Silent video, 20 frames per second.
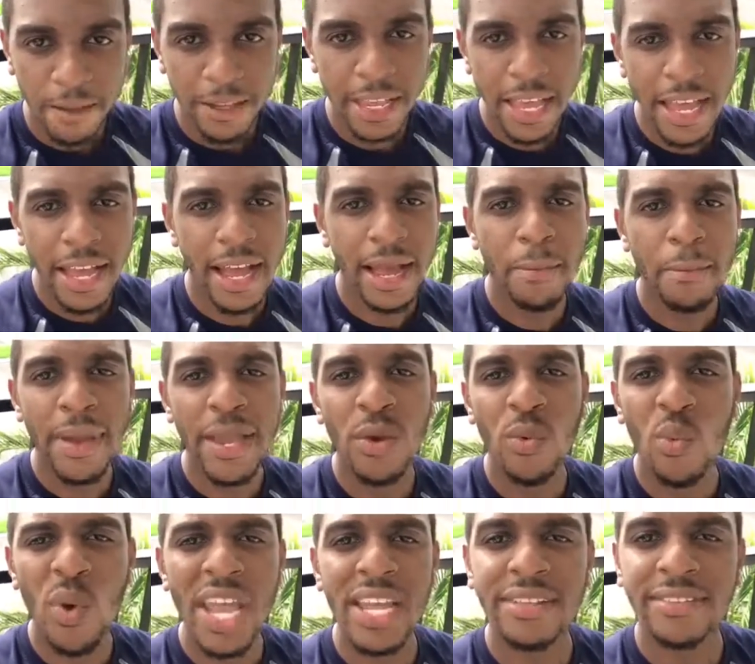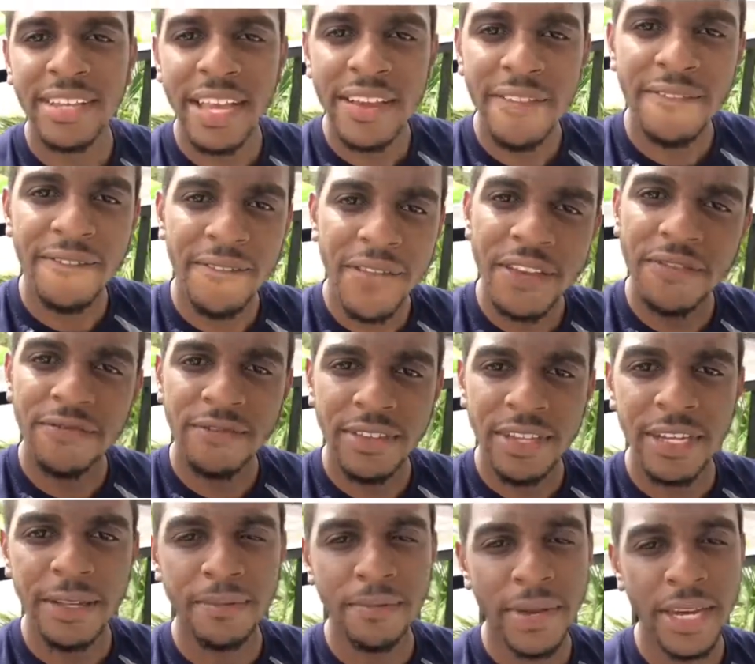Yeah, I may wait 10,
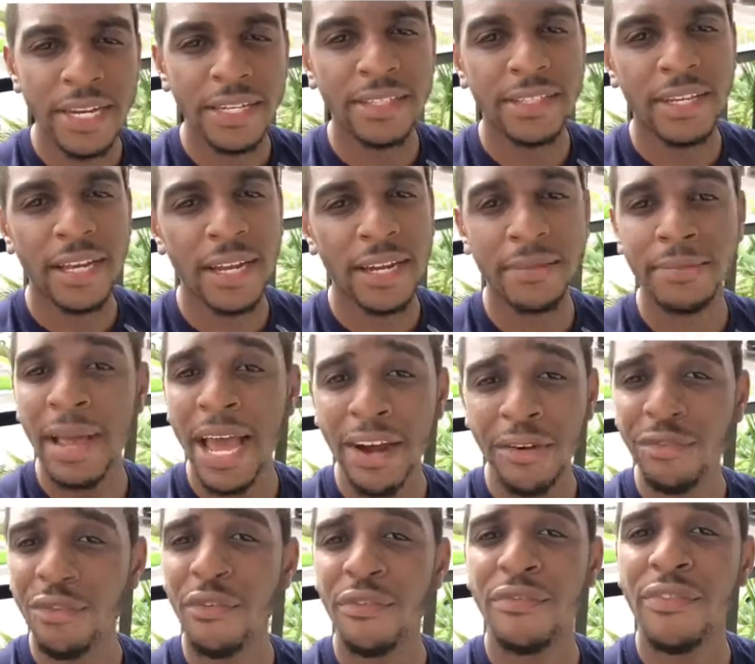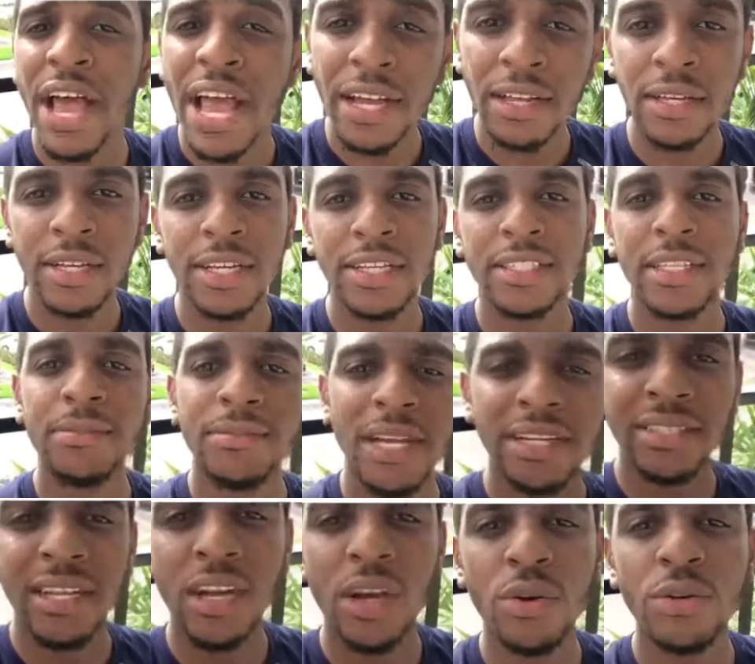15 minutes. And a matter of fact,
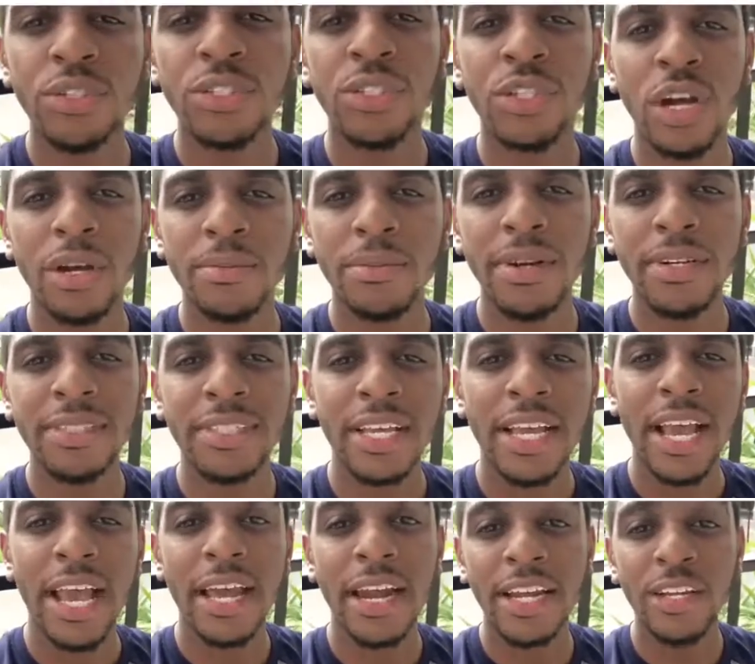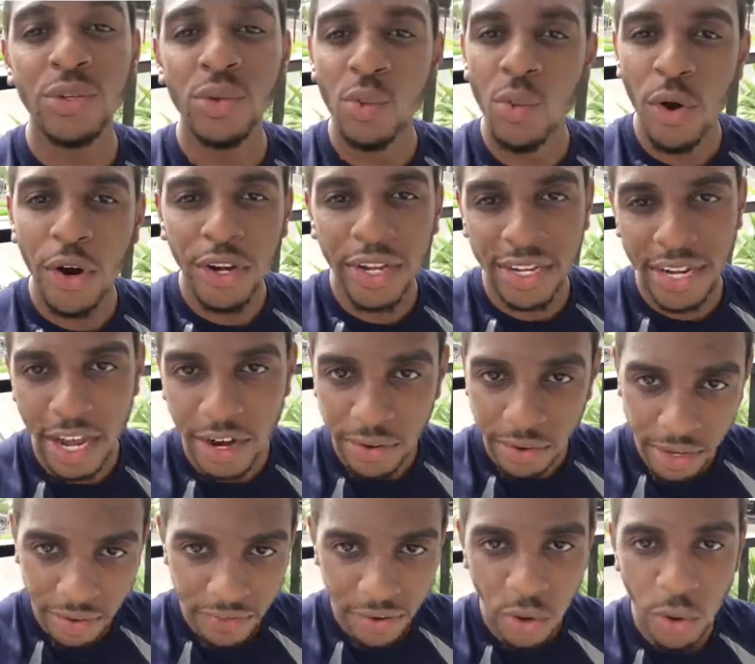sometimes I go to Starbucks and I do work and I
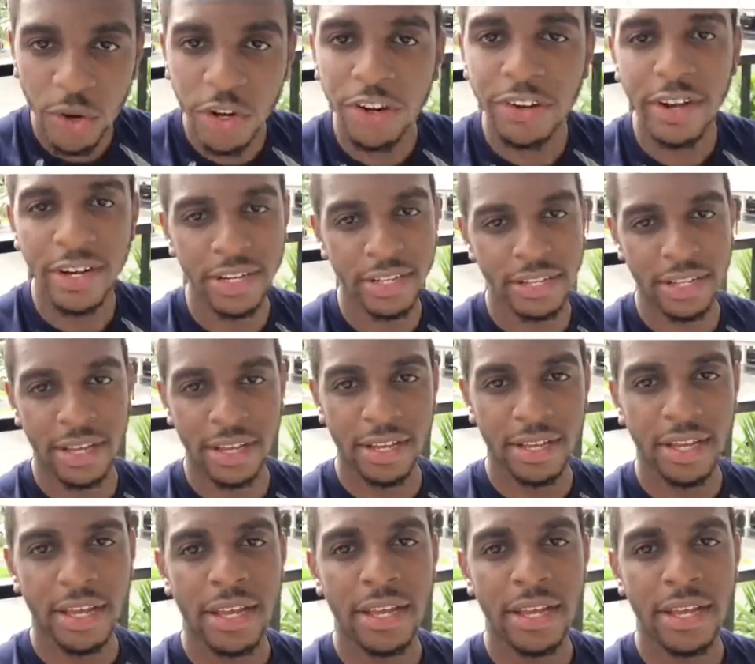don't even order anything.